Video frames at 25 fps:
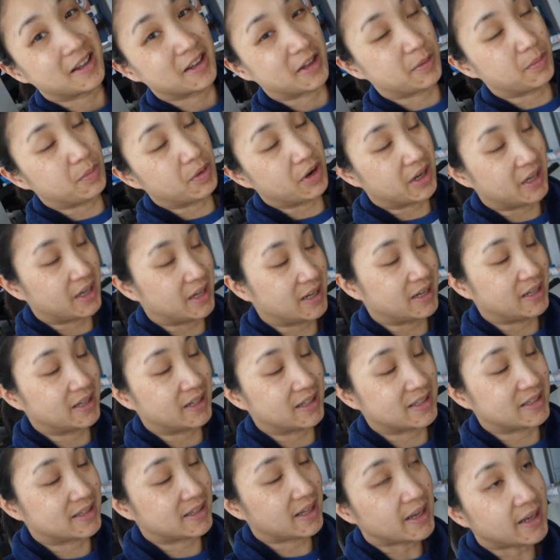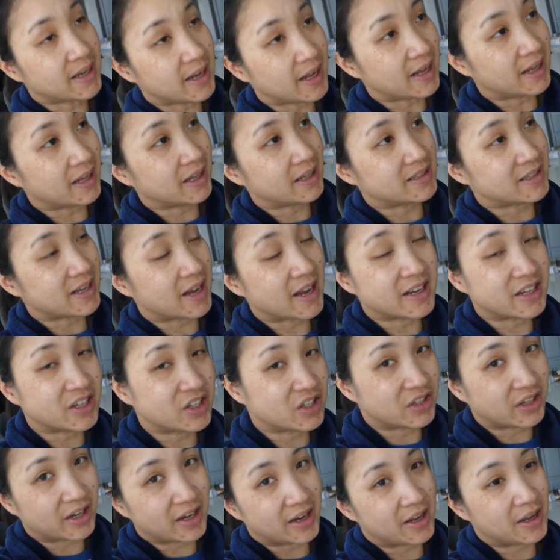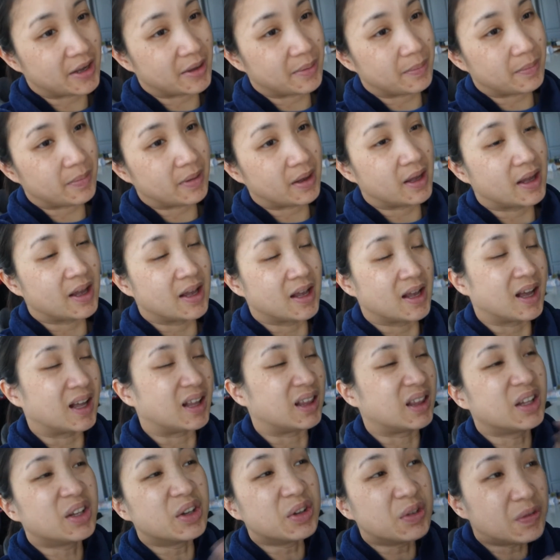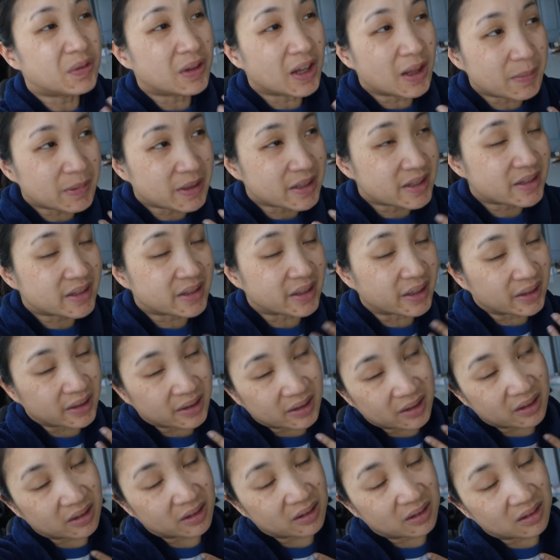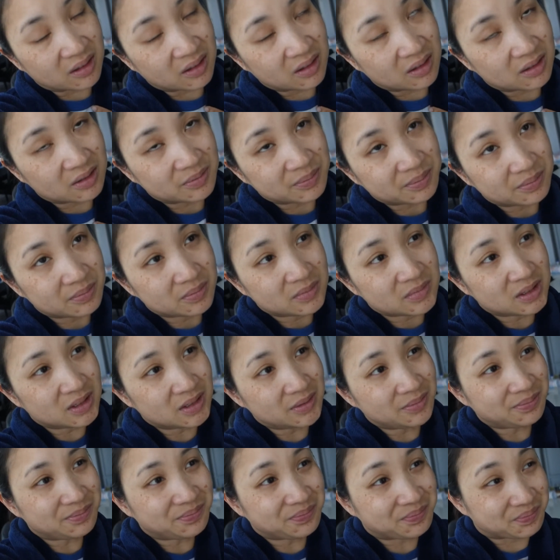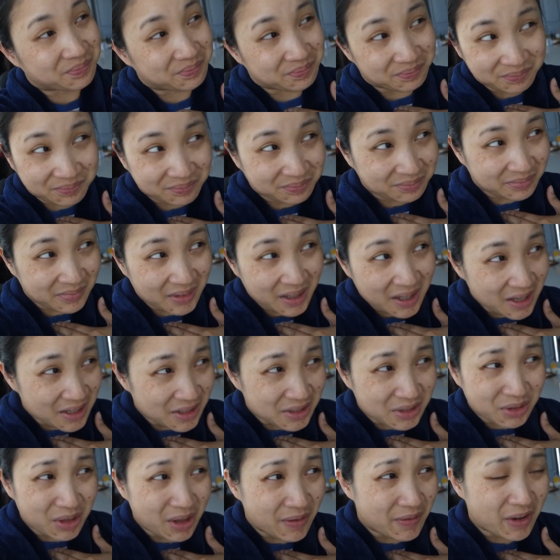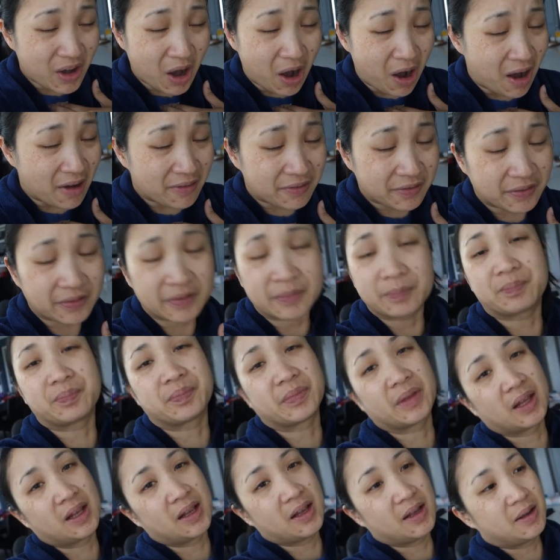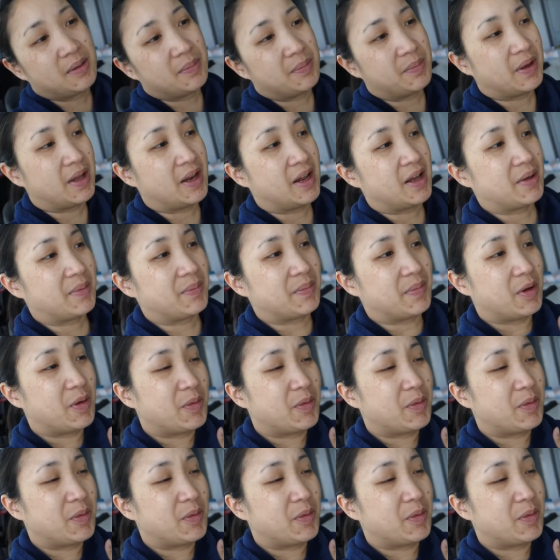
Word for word: Good morning. Sunday, 10ish a.m. A little flummy still. still have a cough, but um,